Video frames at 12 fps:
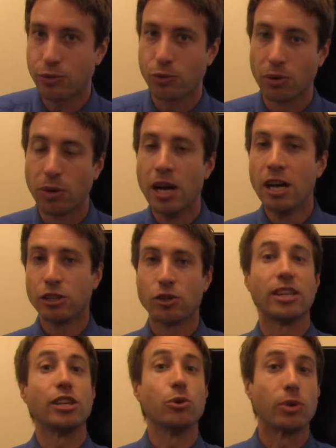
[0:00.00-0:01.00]
through so
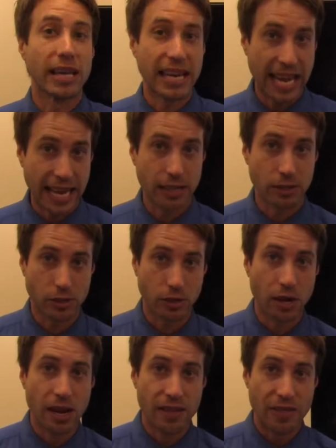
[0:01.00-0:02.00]
that you can
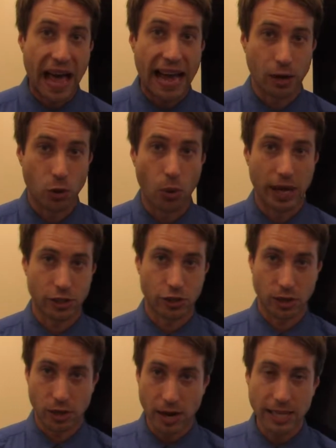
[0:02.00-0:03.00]
answer that
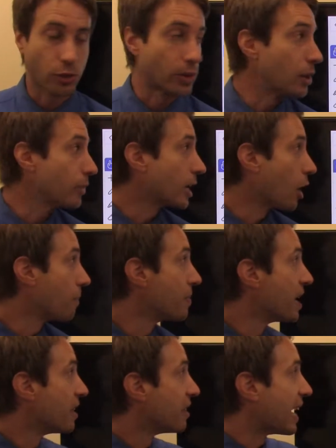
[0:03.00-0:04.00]
question. All right, so here we go.
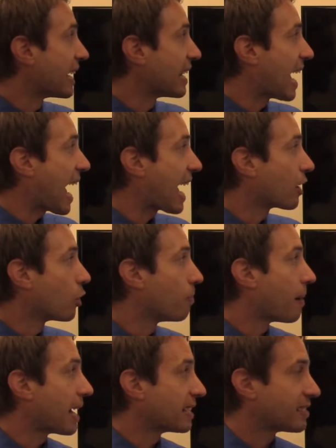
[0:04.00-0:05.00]
An angle
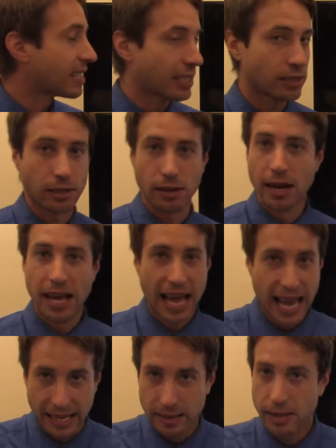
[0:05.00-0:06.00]
bisector,
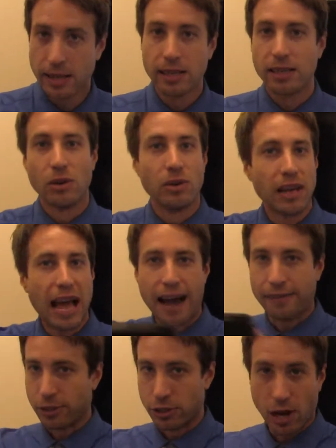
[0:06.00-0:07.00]
and
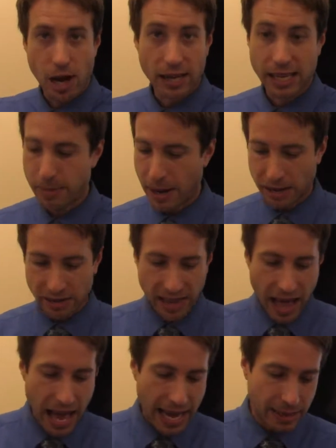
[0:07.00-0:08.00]
after talking about
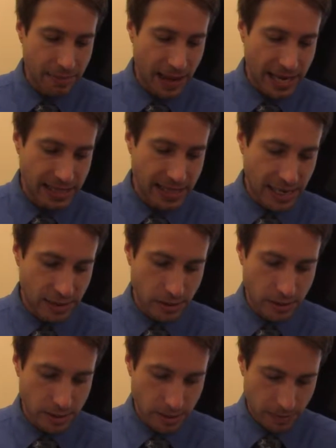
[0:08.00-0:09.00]
line
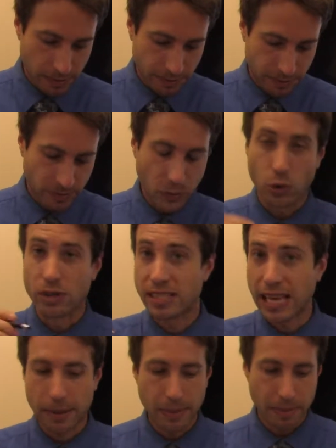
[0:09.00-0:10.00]
bisectors or
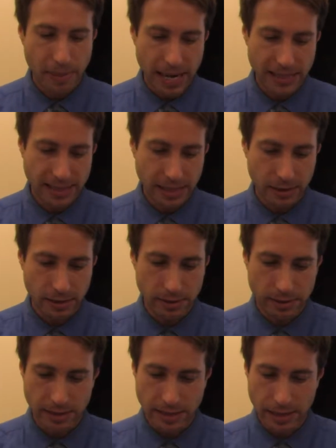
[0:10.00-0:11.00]
segment
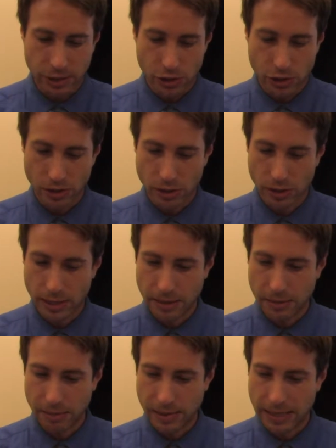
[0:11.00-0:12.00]
bisectors, this
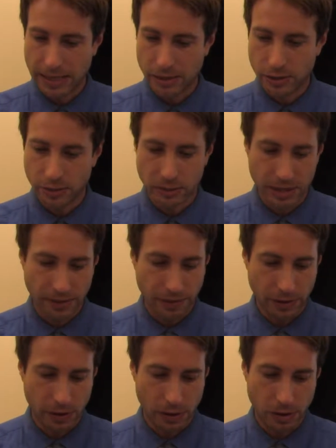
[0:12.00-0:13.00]
shouldn't be too
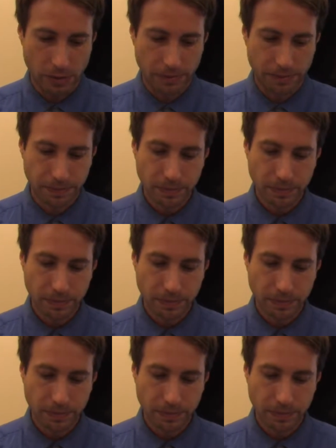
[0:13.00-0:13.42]
difficult.